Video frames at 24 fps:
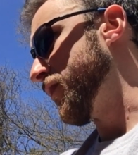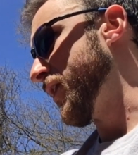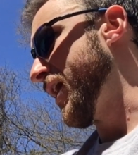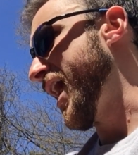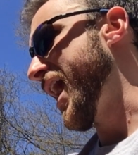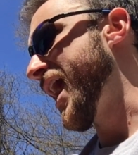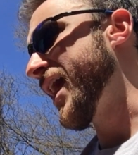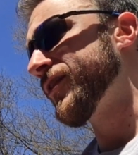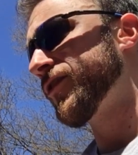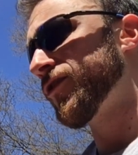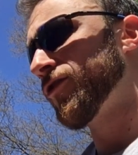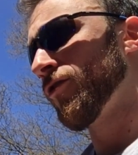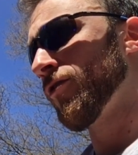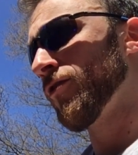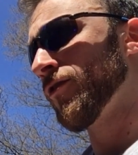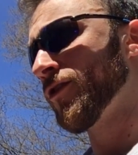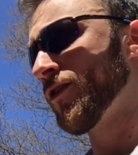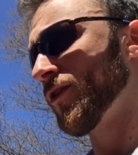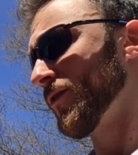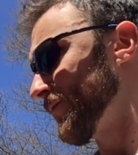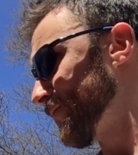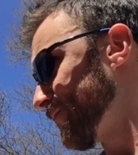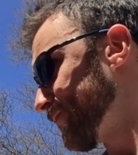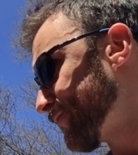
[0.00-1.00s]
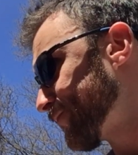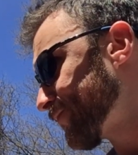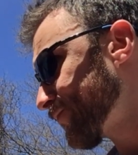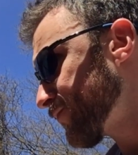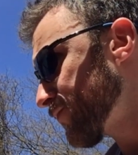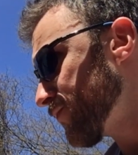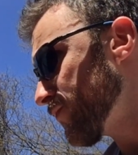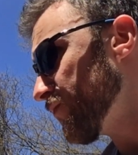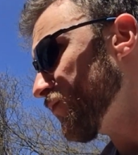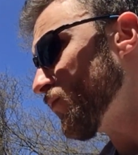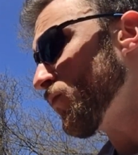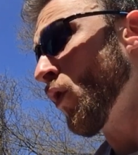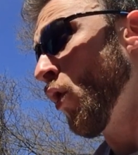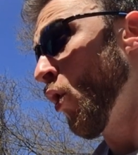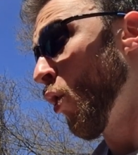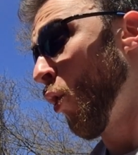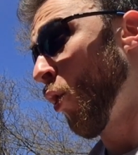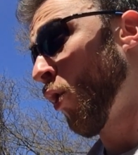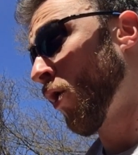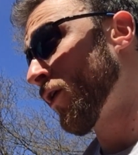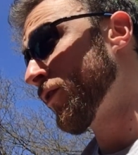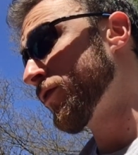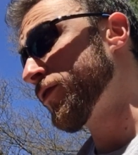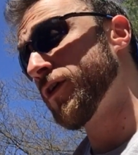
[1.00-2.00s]
answers
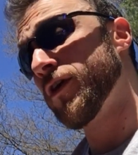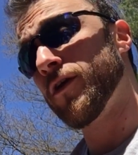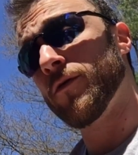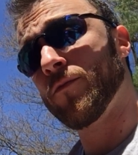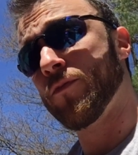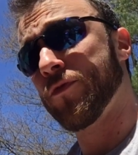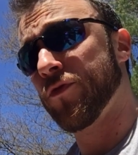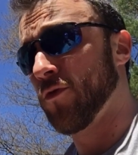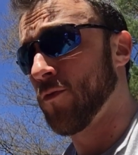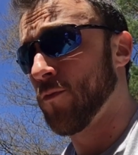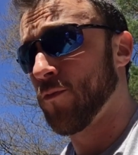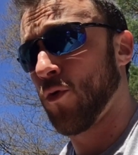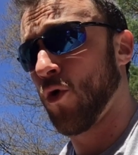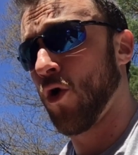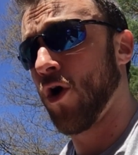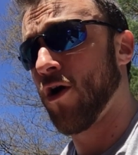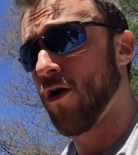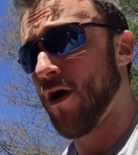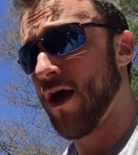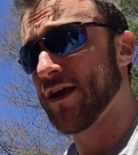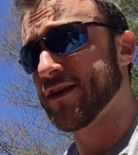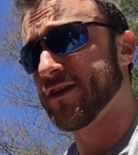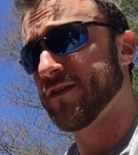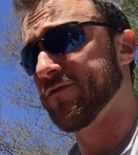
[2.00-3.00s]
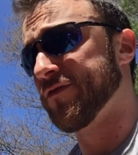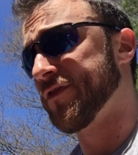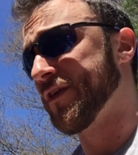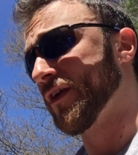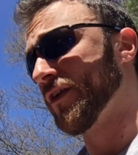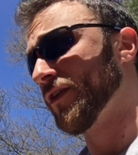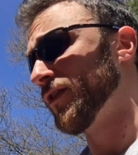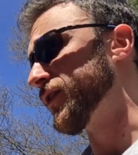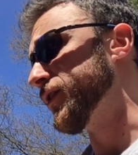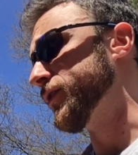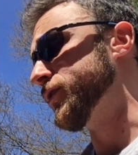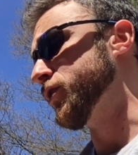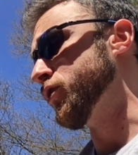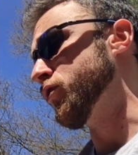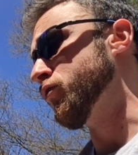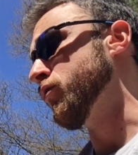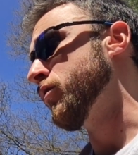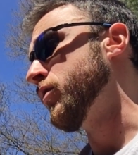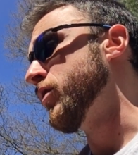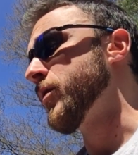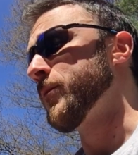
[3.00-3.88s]
or the proactive things to do,